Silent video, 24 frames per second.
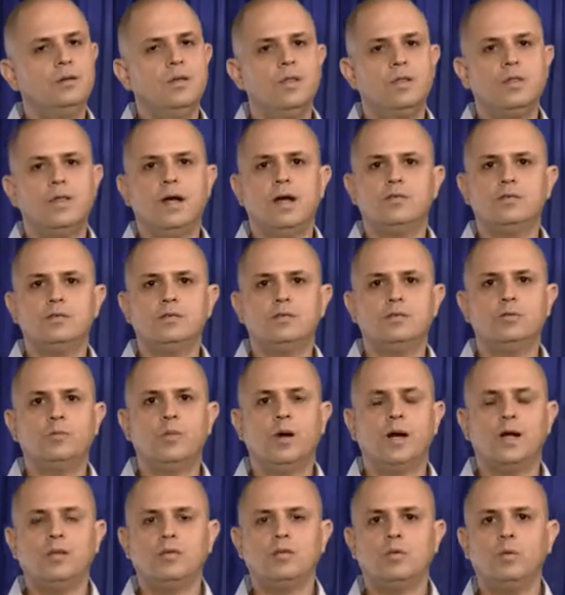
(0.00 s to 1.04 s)
thousands of
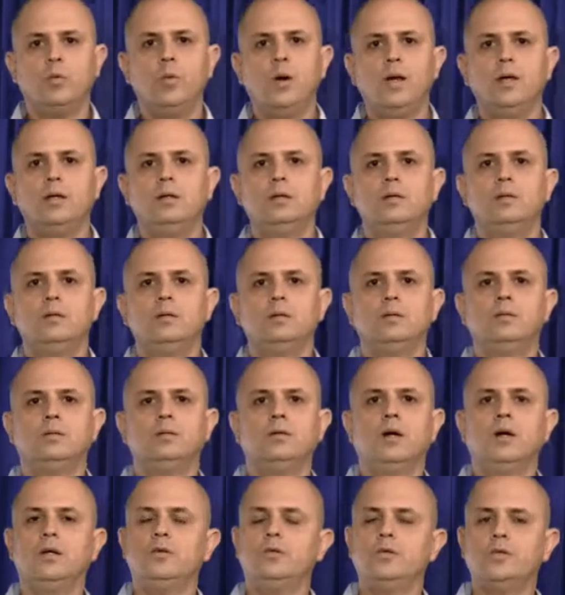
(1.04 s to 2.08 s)
miles away,
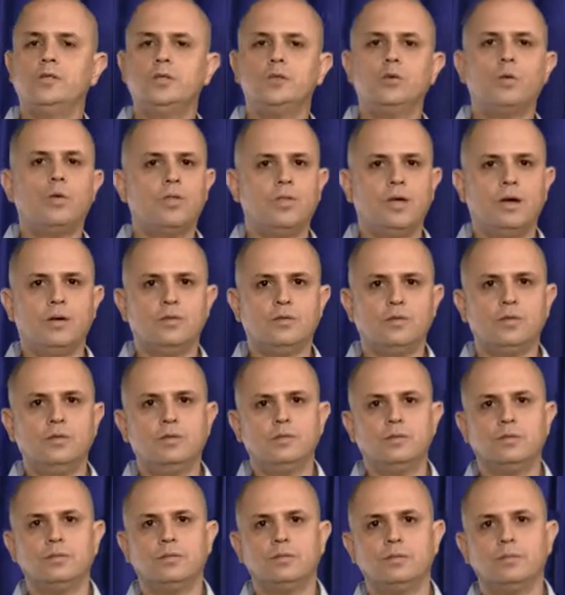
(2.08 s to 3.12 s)
hundreds or
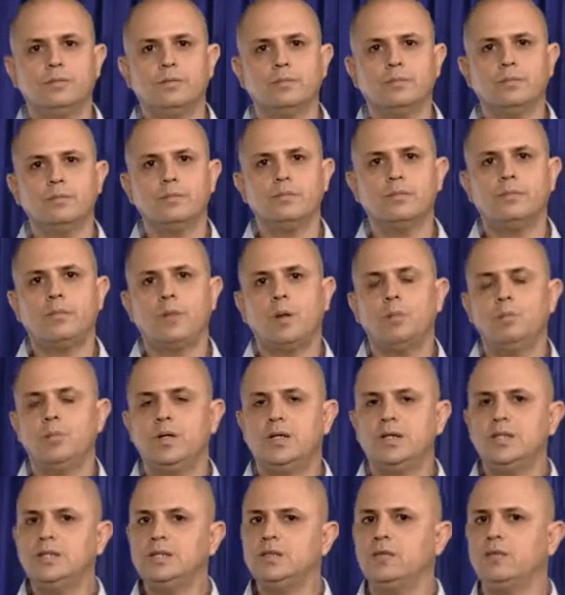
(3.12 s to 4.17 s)
thousands.
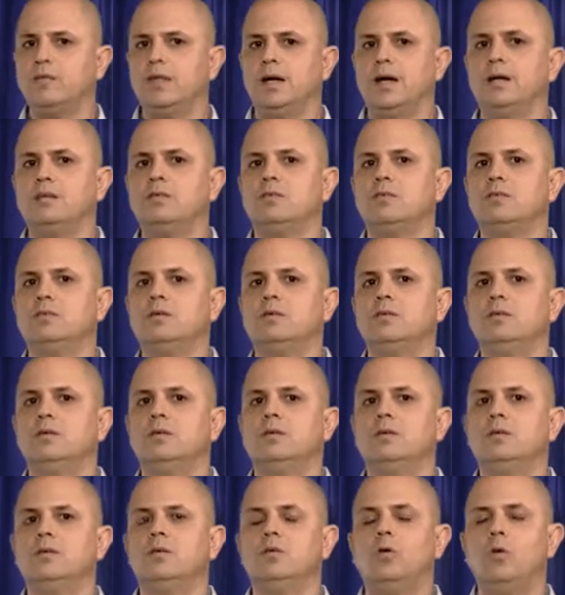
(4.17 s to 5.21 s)
Because of that,
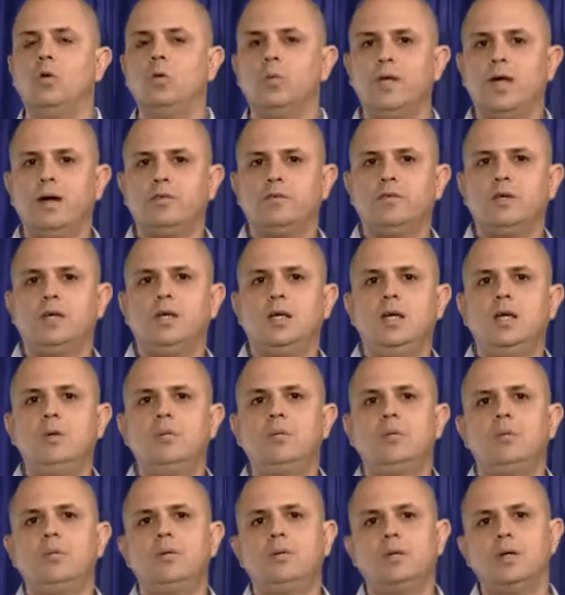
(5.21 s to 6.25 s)
All we have to
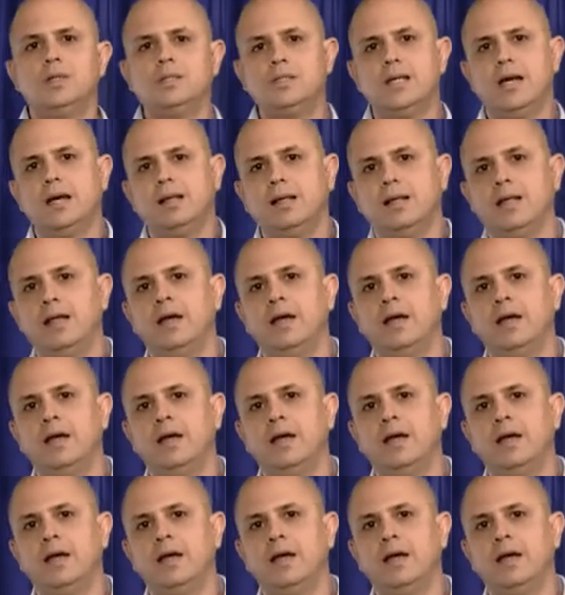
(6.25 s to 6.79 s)
keep is that